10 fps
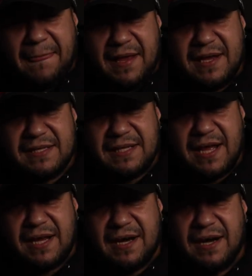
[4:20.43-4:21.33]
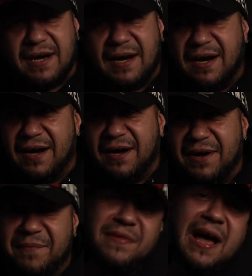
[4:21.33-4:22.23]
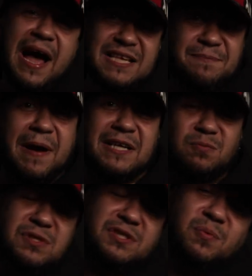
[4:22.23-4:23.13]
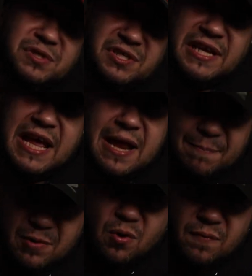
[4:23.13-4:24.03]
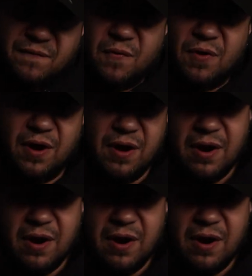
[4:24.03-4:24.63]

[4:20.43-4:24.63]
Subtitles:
is like the icebox, which again I'm known for.